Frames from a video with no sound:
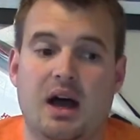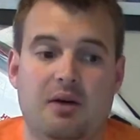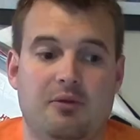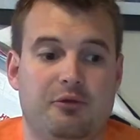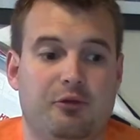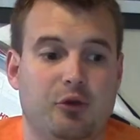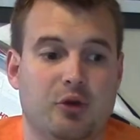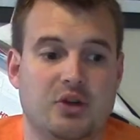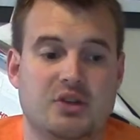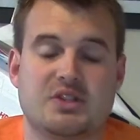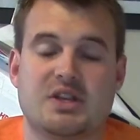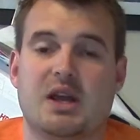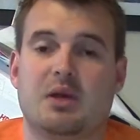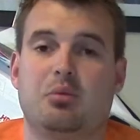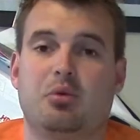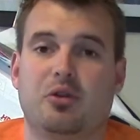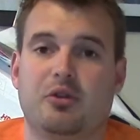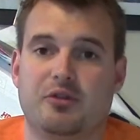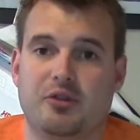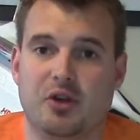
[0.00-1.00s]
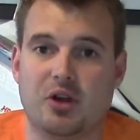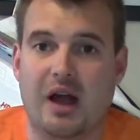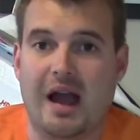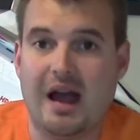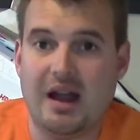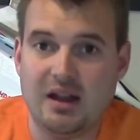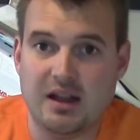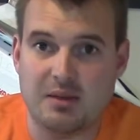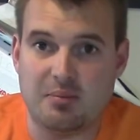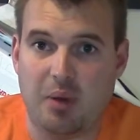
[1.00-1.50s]
For example, if you're a
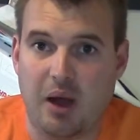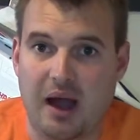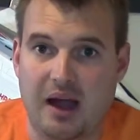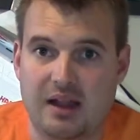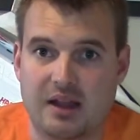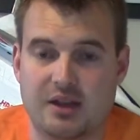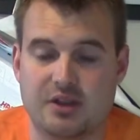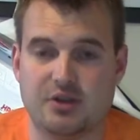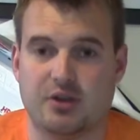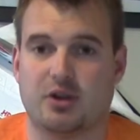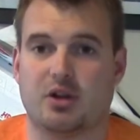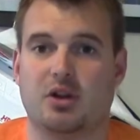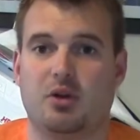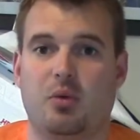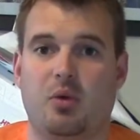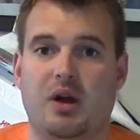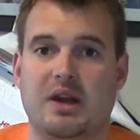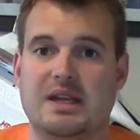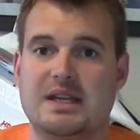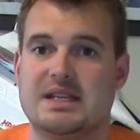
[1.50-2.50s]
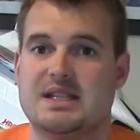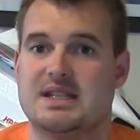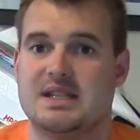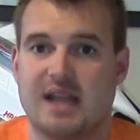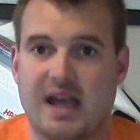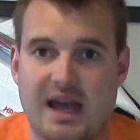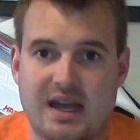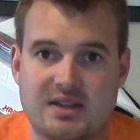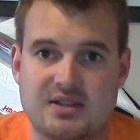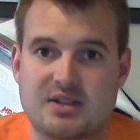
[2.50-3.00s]
heli pilot, you're going to want easy
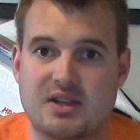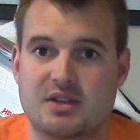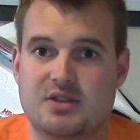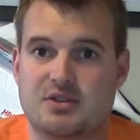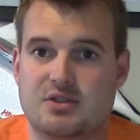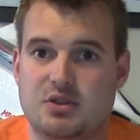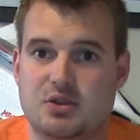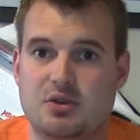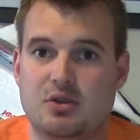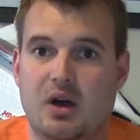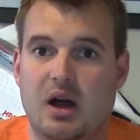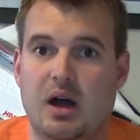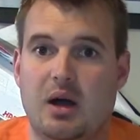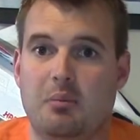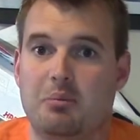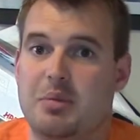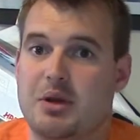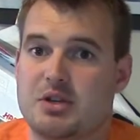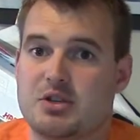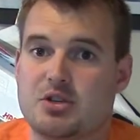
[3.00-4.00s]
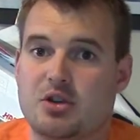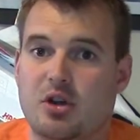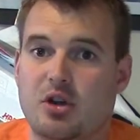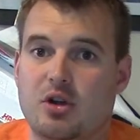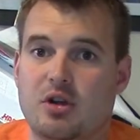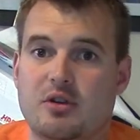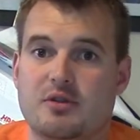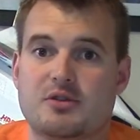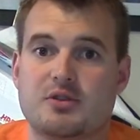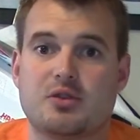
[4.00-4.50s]
access to pitch
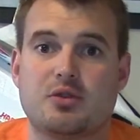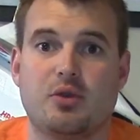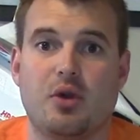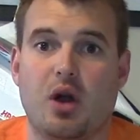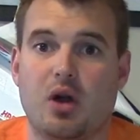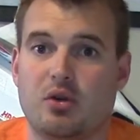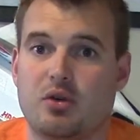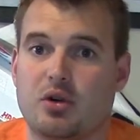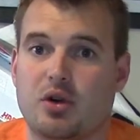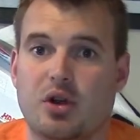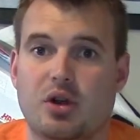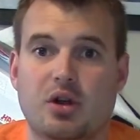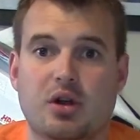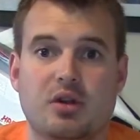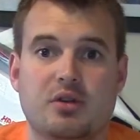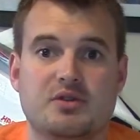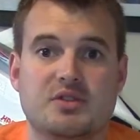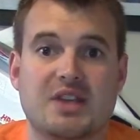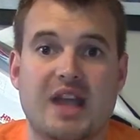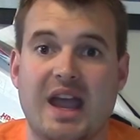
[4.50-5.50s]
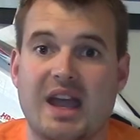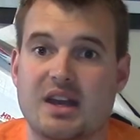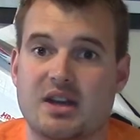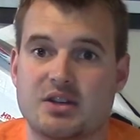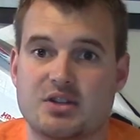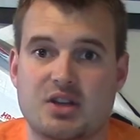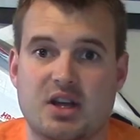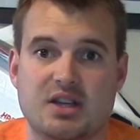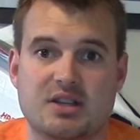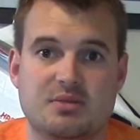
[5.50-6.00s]
curves, throttle curves, gain
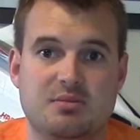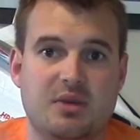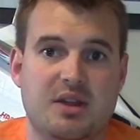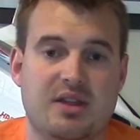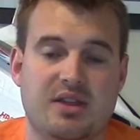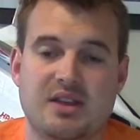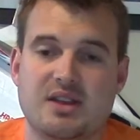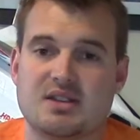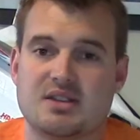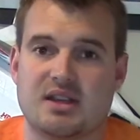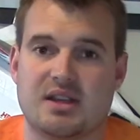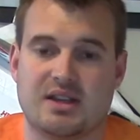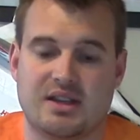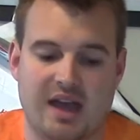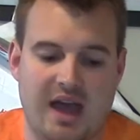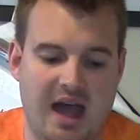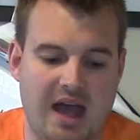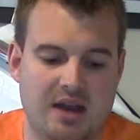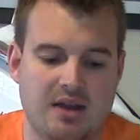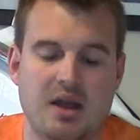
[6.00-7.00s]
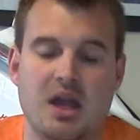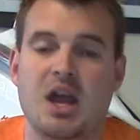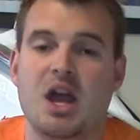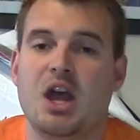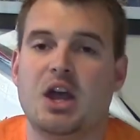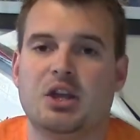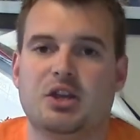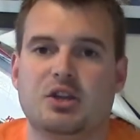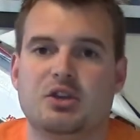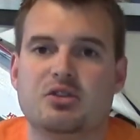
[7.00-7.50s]
adjustment, things like that.
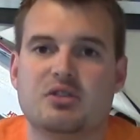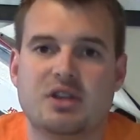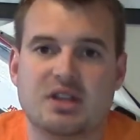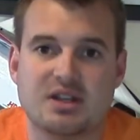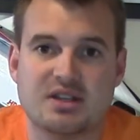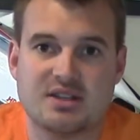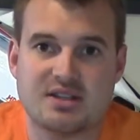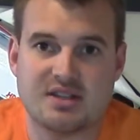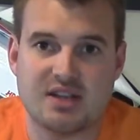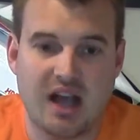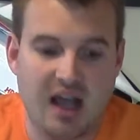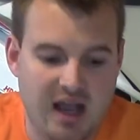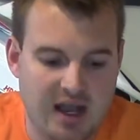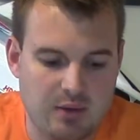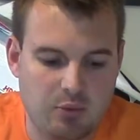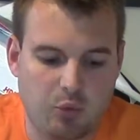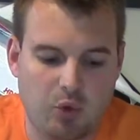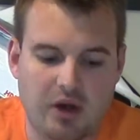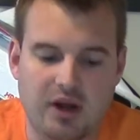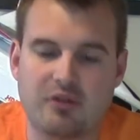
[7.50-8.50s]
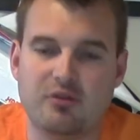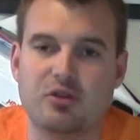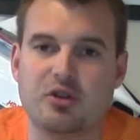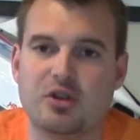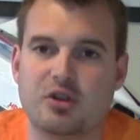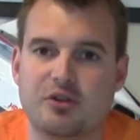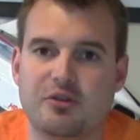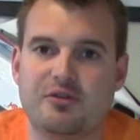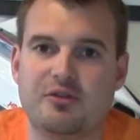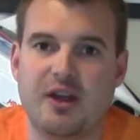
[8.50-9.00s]
You can assign whatever
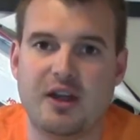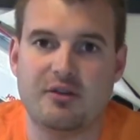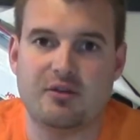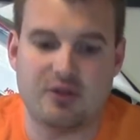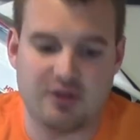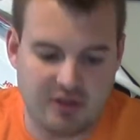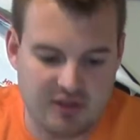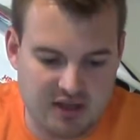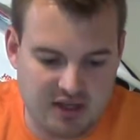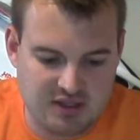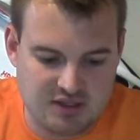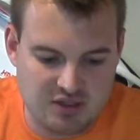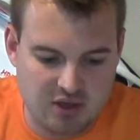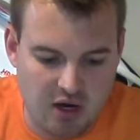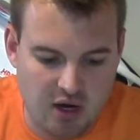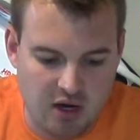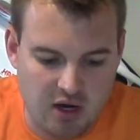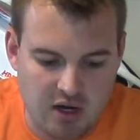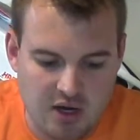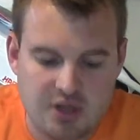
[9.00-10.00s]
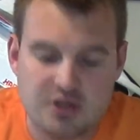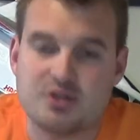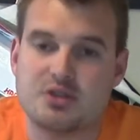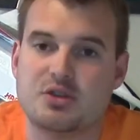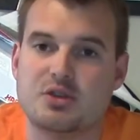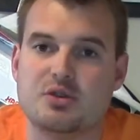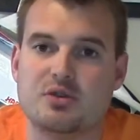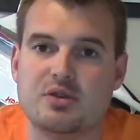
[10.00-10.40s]
your favorite things are to